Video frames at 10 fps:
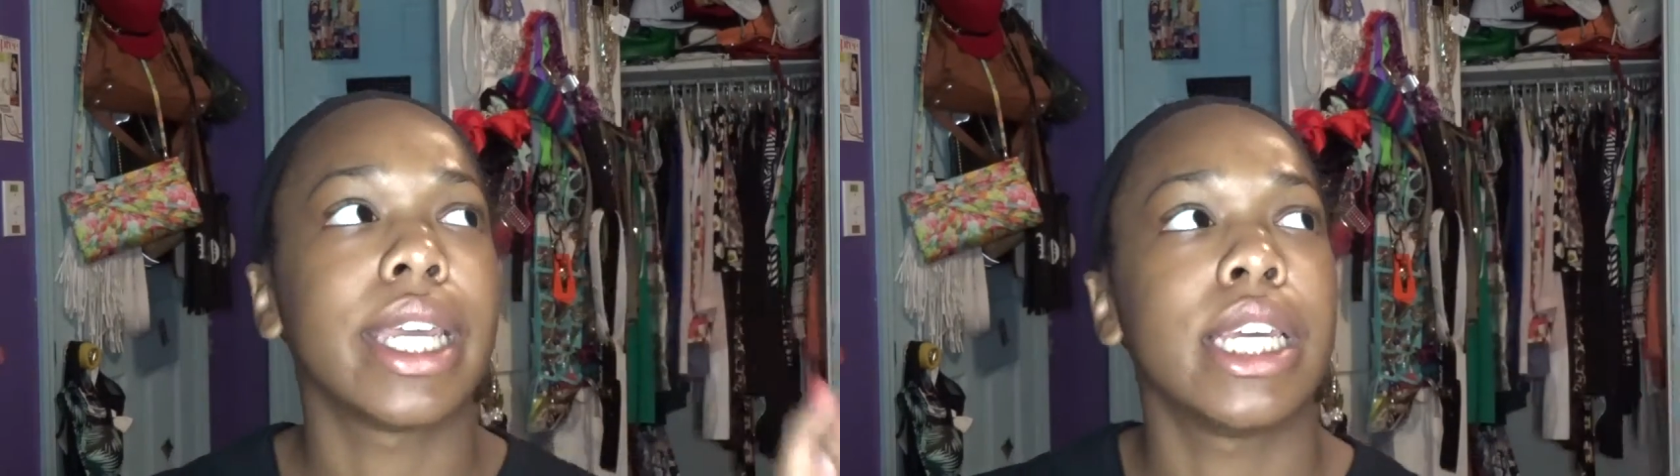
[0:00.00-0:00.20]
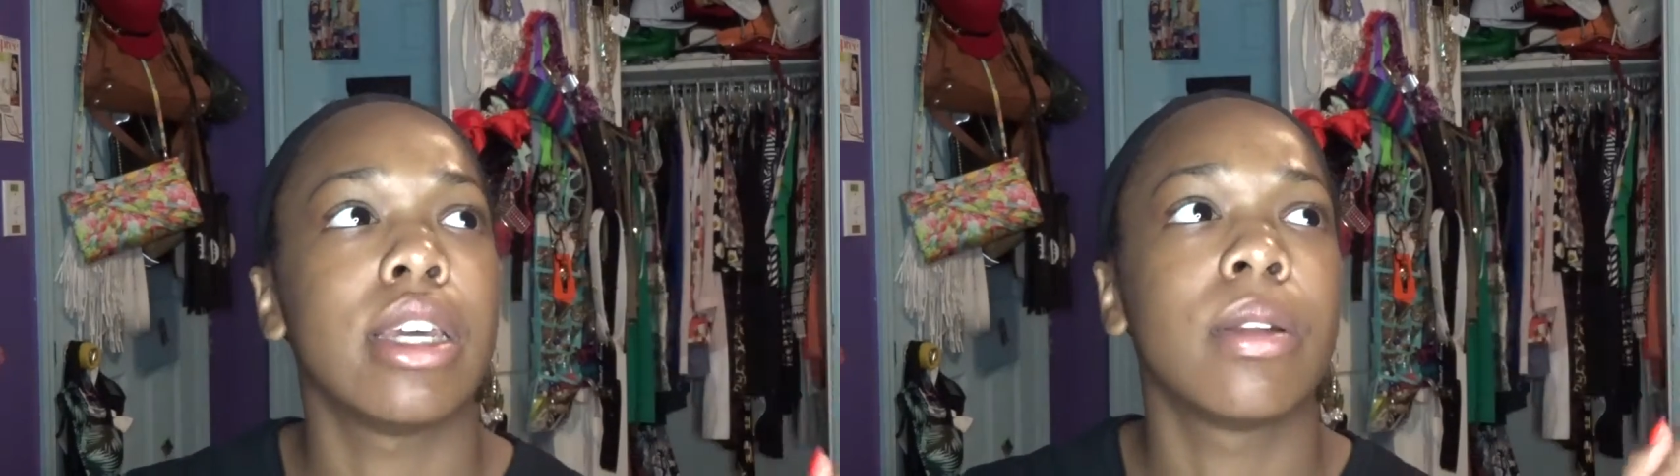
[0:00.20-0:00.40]

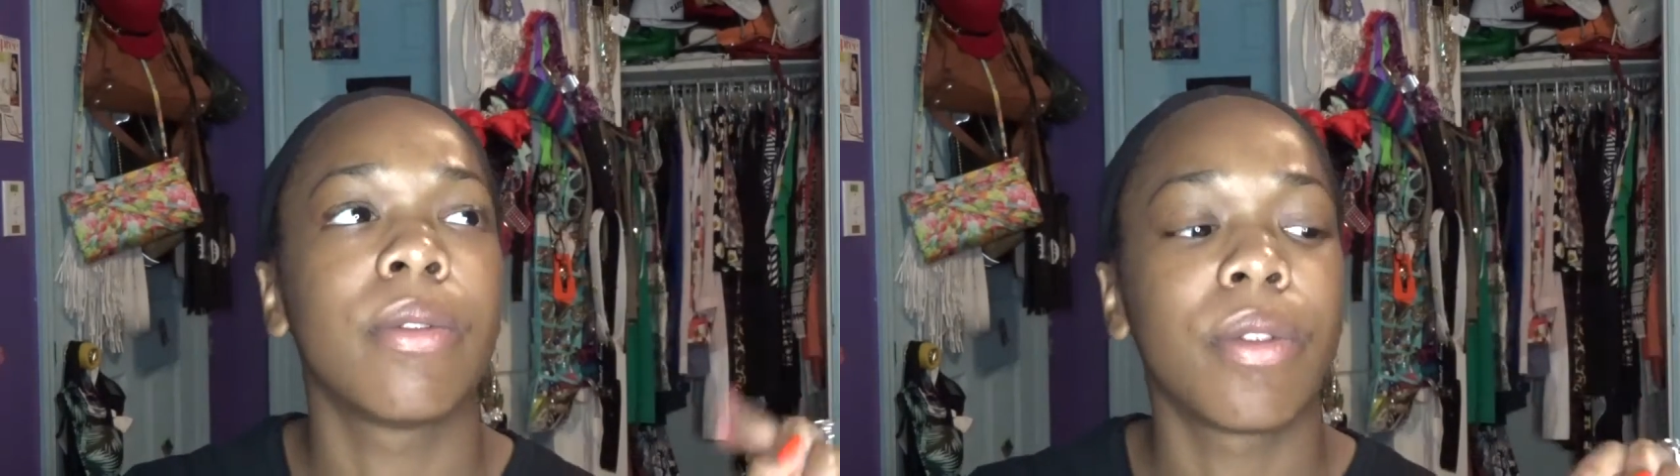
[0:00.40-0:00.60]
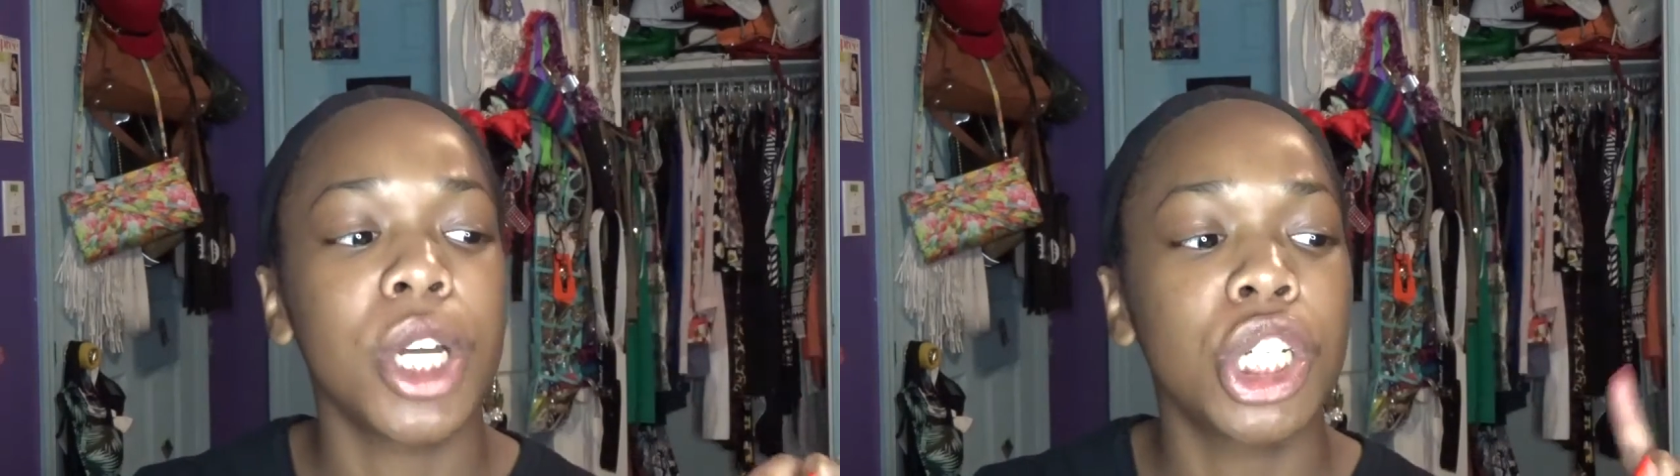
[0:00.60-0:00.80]
in
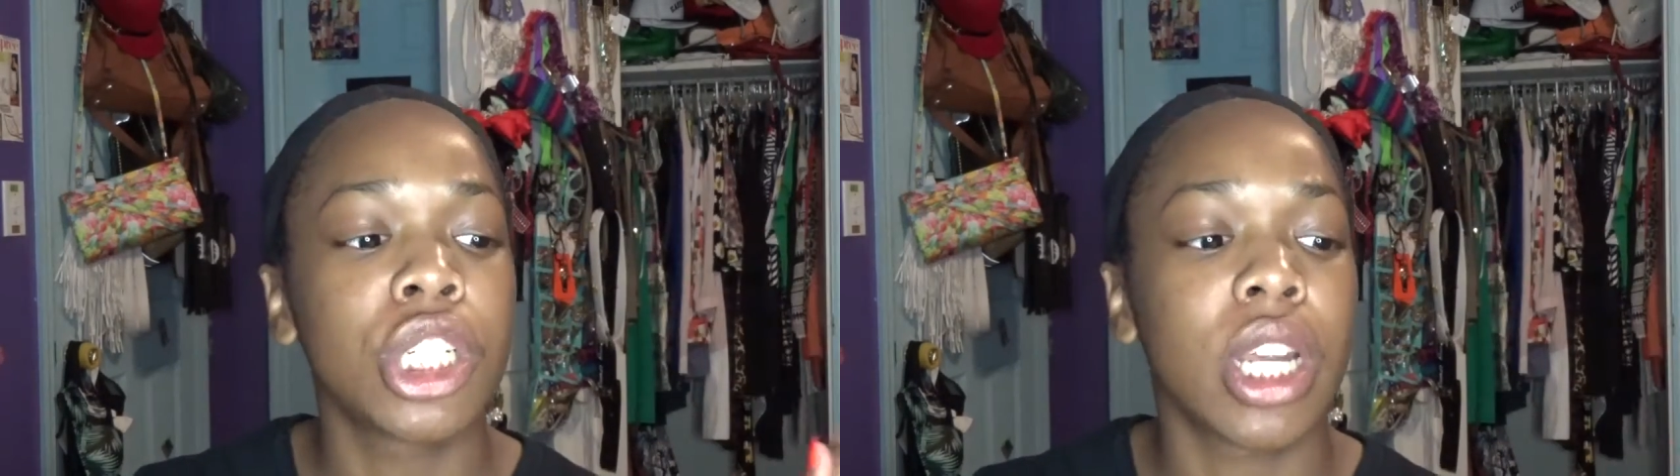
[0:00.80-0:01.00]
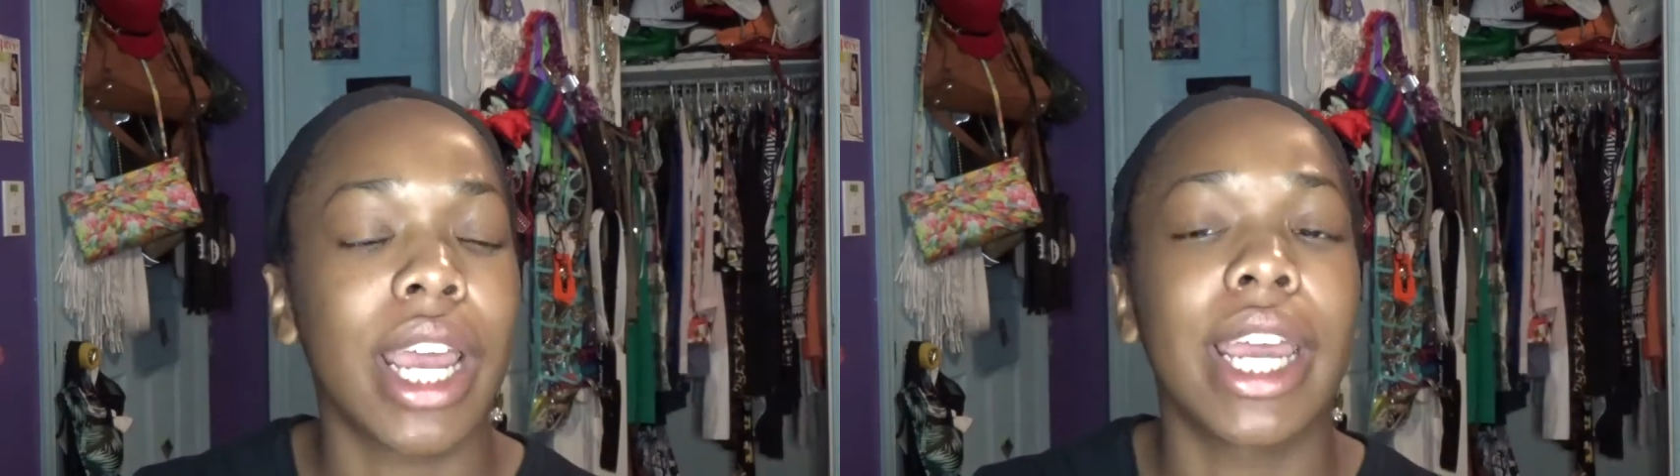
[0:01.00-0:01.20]

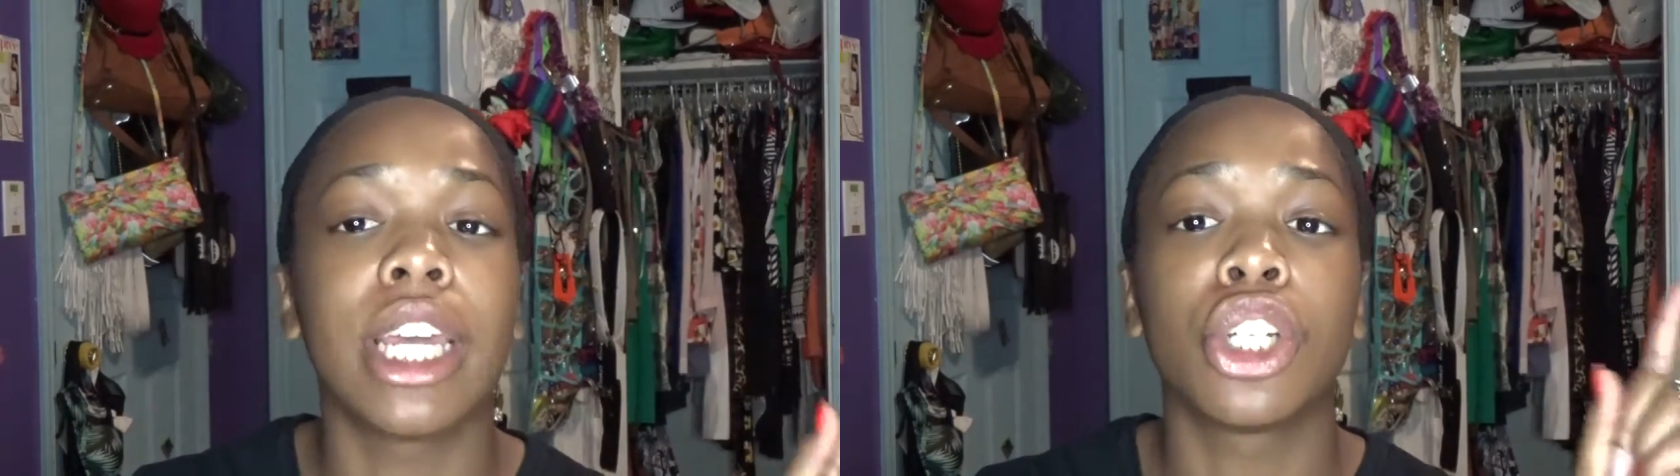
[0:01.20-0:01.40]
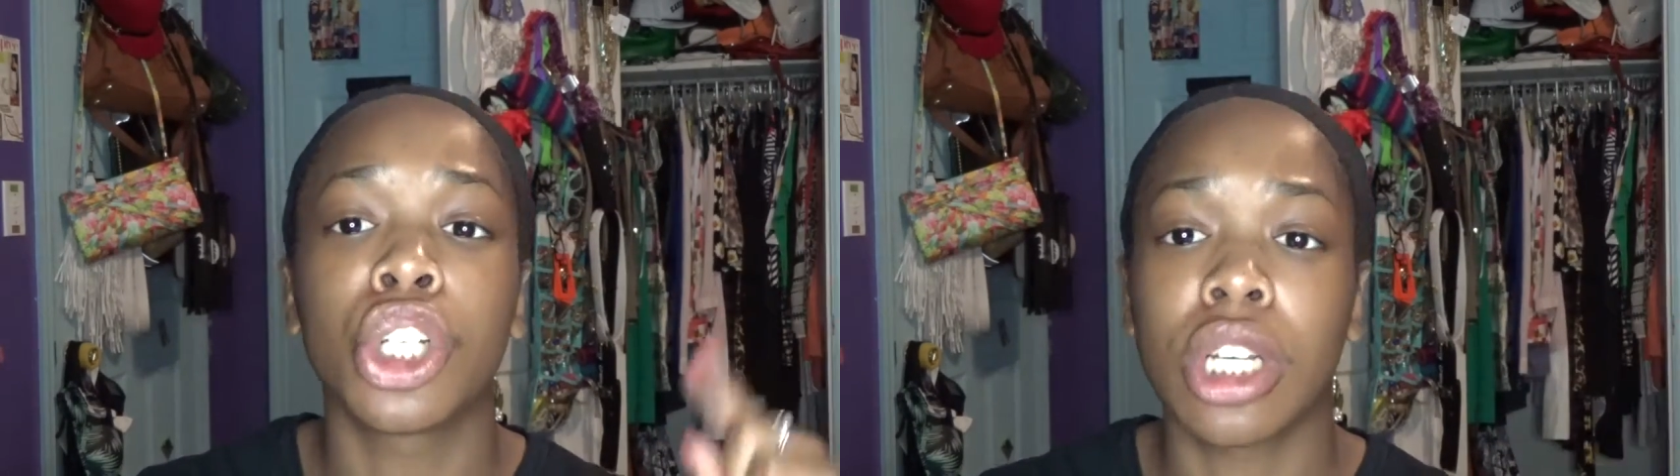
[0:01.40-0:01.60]
fresh
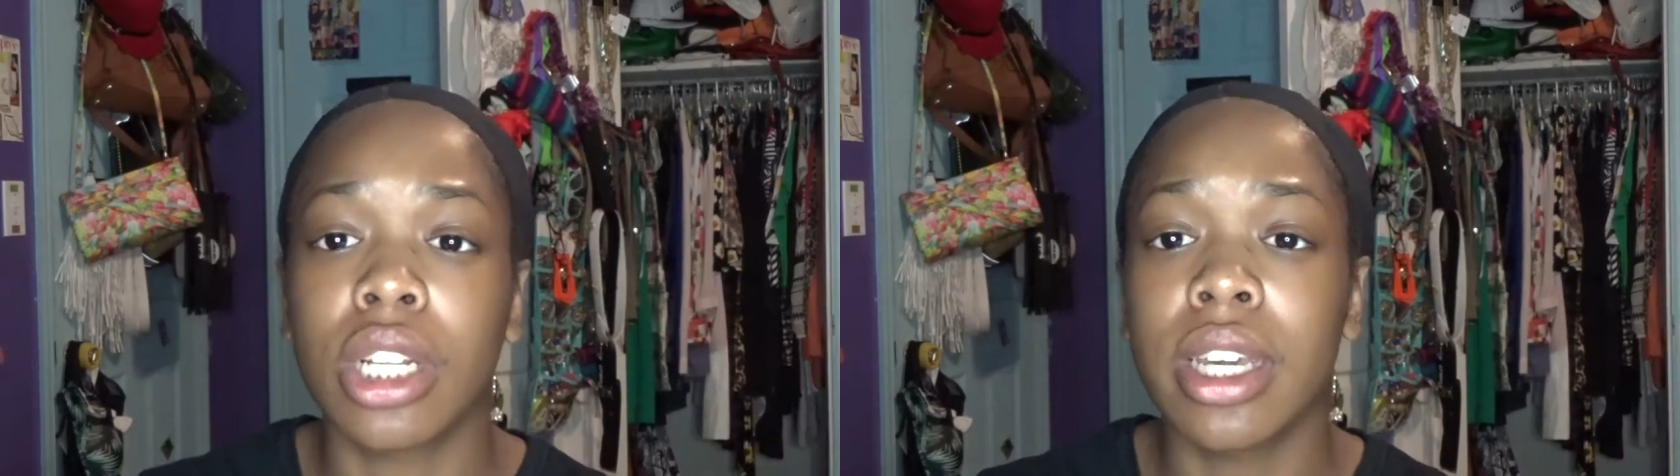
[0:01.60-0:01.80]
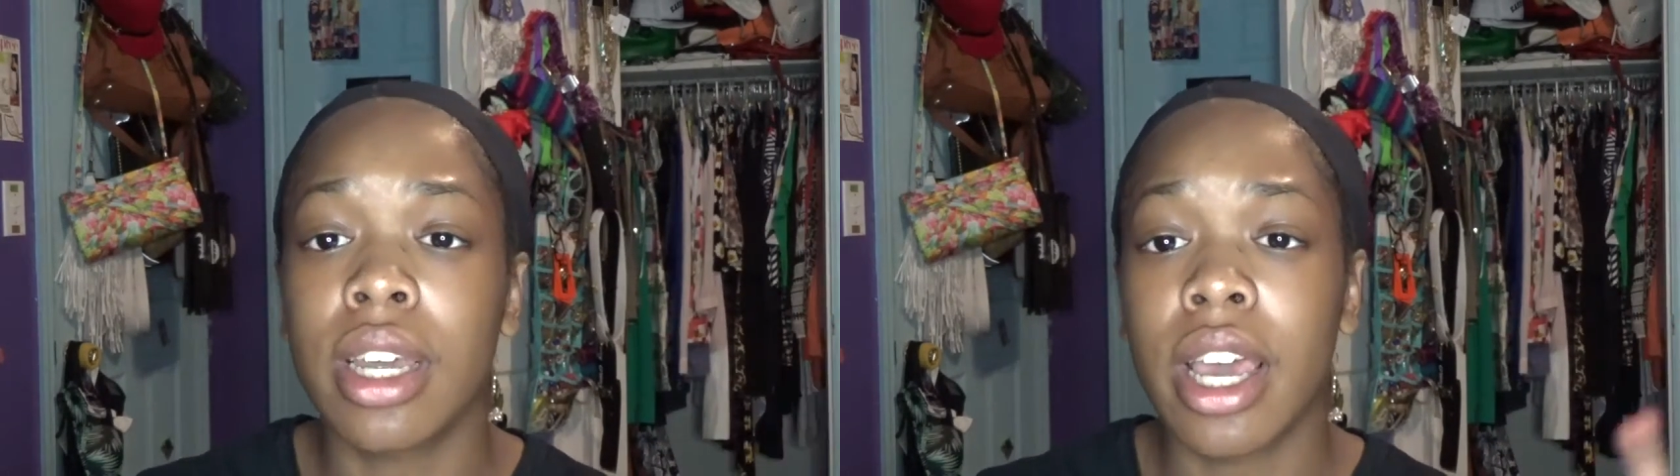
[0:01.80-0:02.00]
and chili.